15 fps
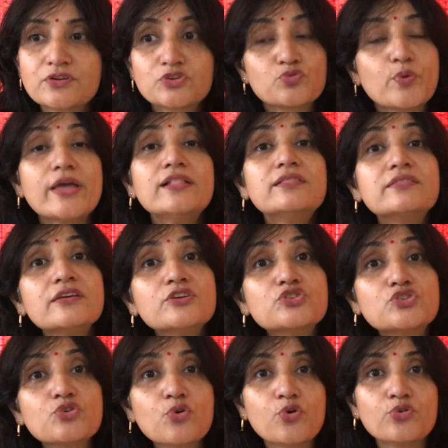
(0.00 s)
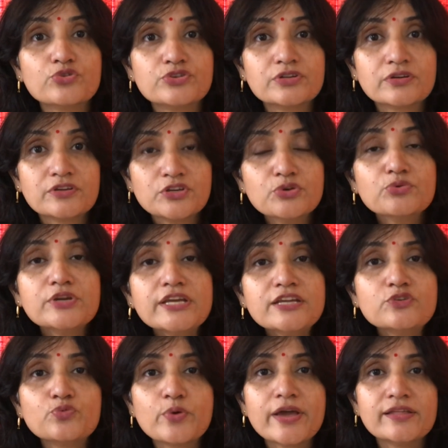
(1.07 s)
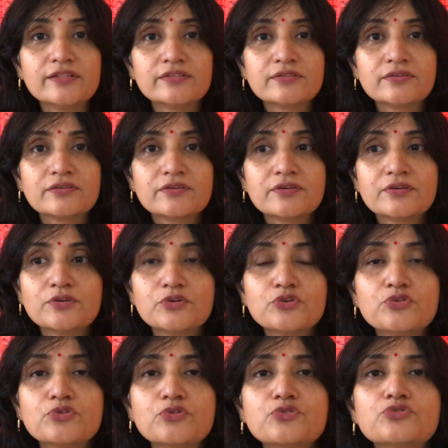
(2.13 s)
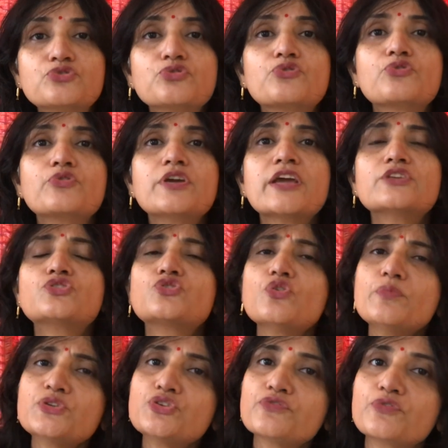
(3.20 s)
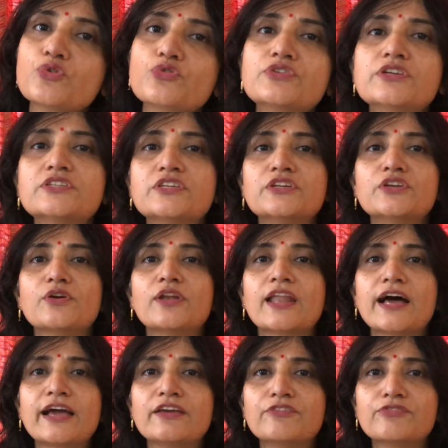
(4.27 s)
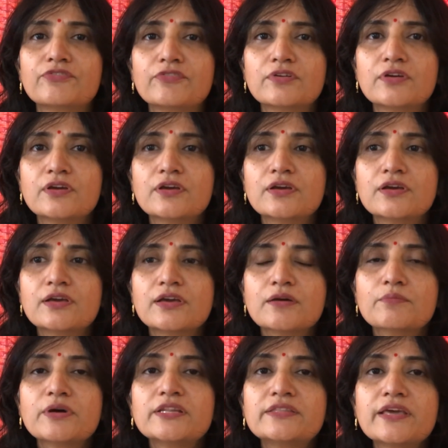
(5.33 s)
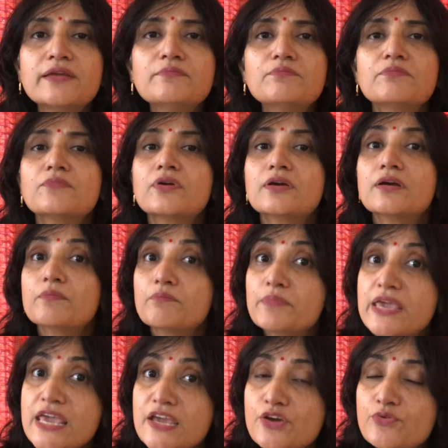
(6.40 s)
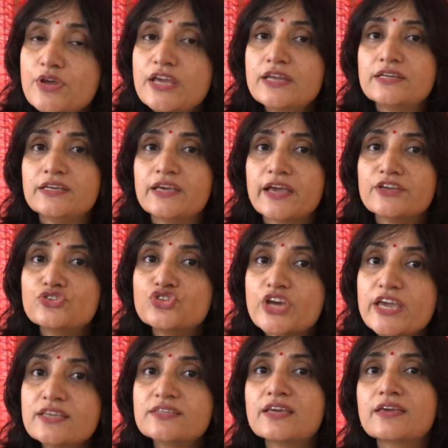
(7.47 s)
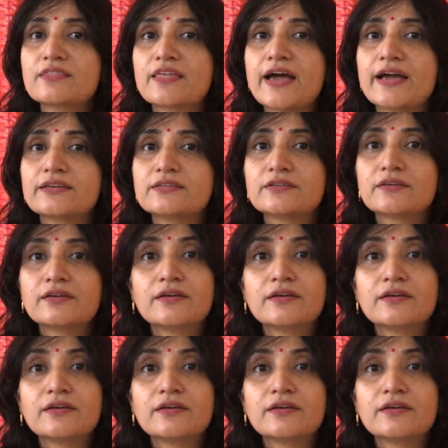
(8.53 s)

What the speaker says: Wealth is good. You need wealth to create so much of goodness in your life. But then being greedy and chasing that